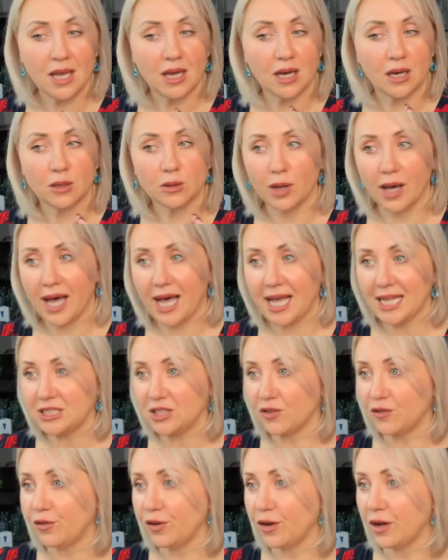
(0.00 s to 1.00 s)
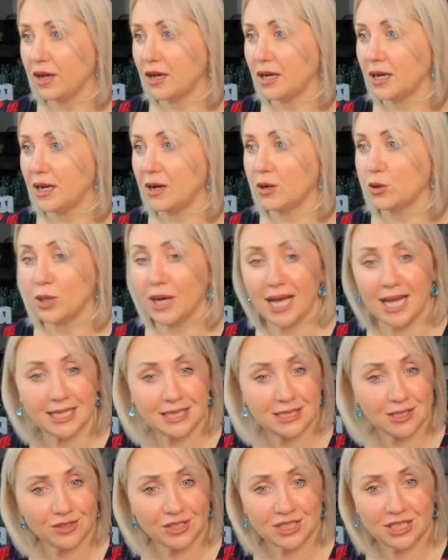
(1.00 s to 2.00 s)
Lots
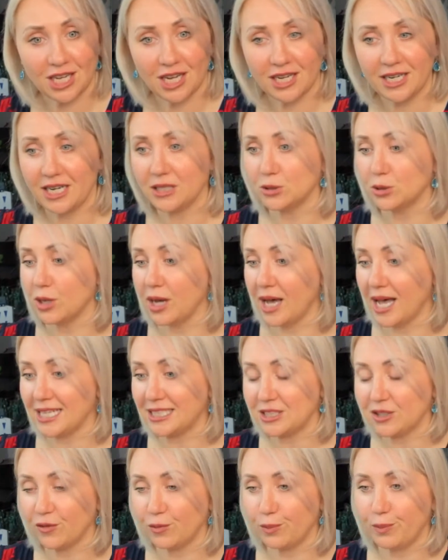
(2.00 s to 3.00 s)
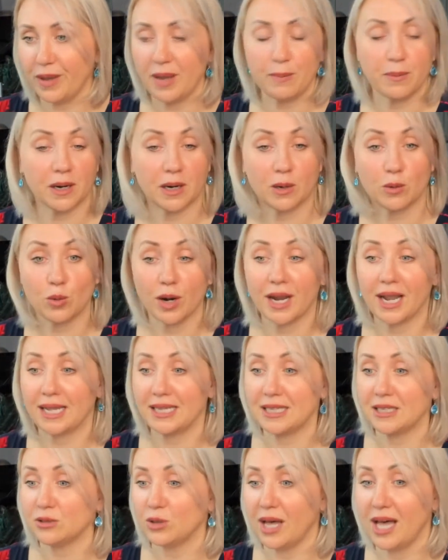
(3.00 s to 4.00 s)
of studying, lots of paperwork, and
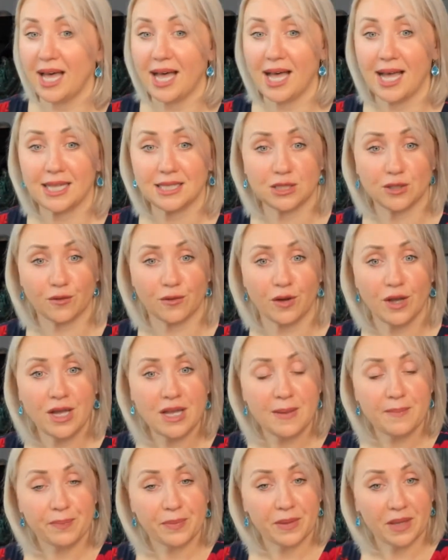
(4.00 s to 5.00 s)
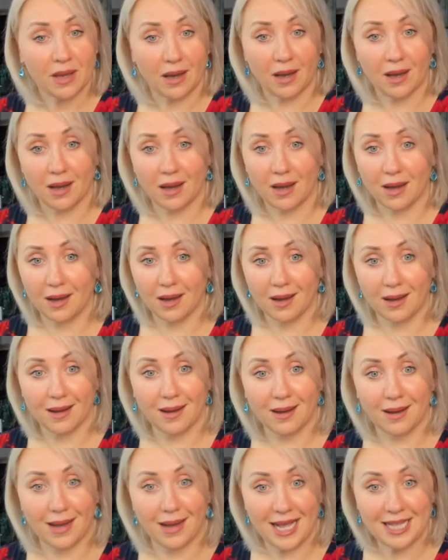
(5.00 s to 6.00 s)
lots of
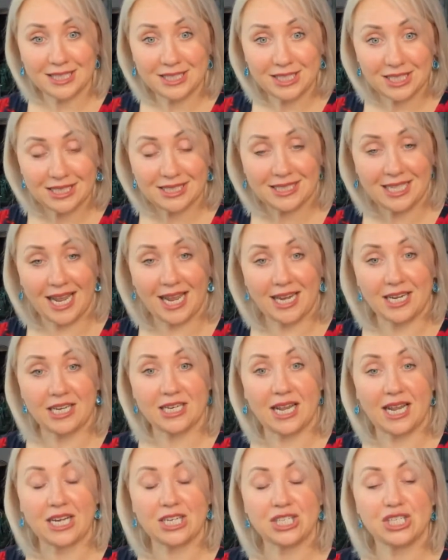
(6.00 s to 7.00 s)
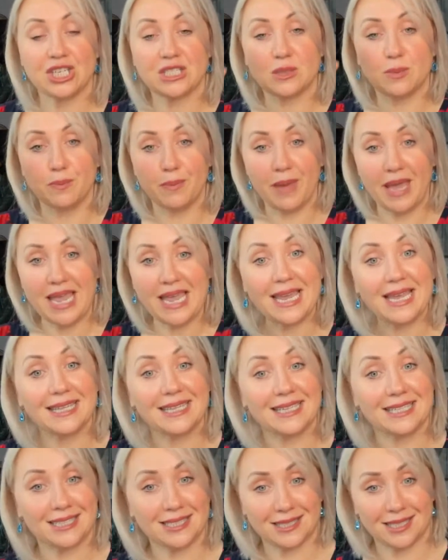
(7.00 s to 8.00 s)
understanding, and just making
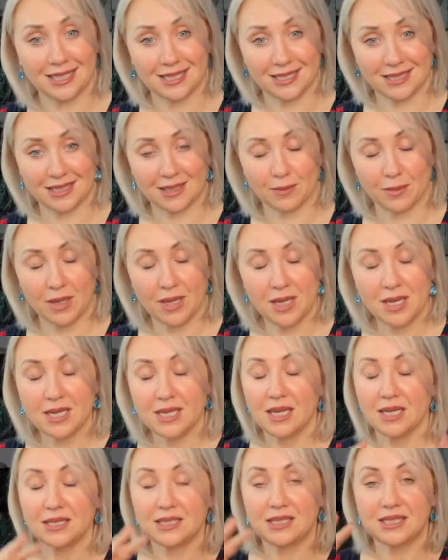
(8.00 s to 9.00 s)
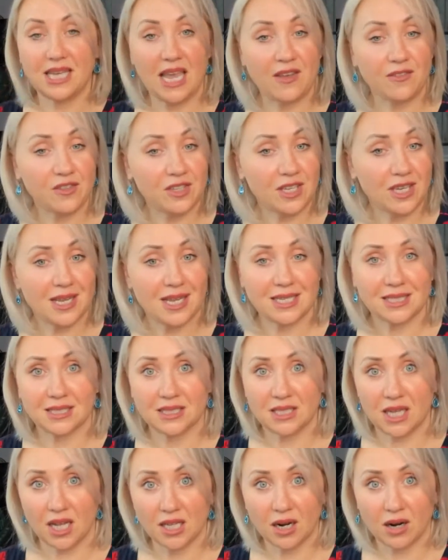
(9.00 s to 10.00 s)
a system. Safety is
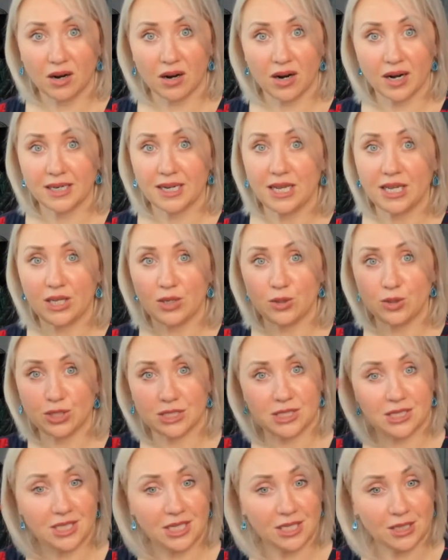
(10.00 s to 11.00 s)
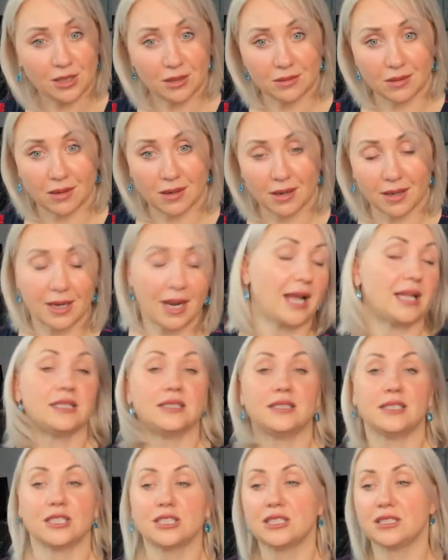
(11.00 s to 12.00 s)
not hard. You just need to learn and
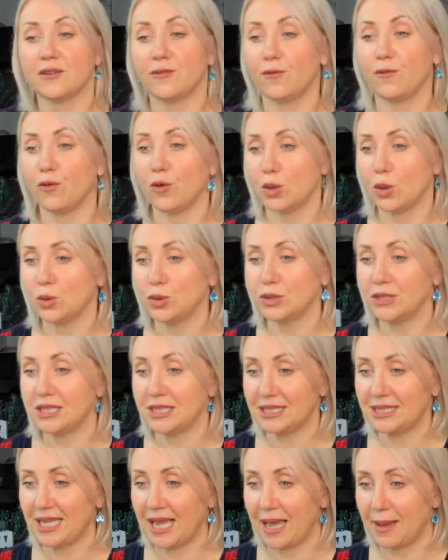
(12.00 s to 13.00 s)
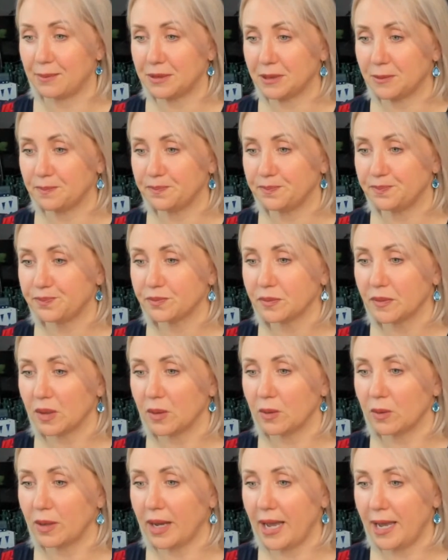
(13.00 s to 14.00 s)
just to follow the steps.
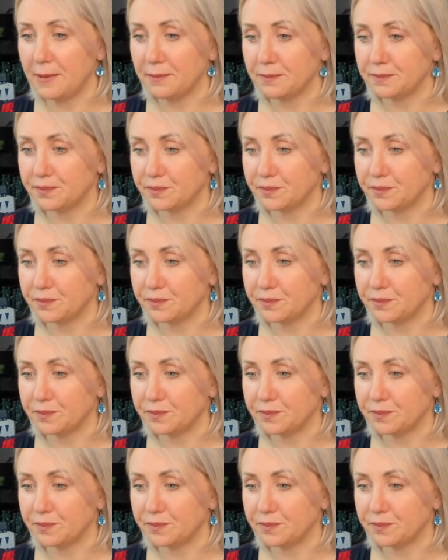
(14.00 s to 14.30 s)
Okay.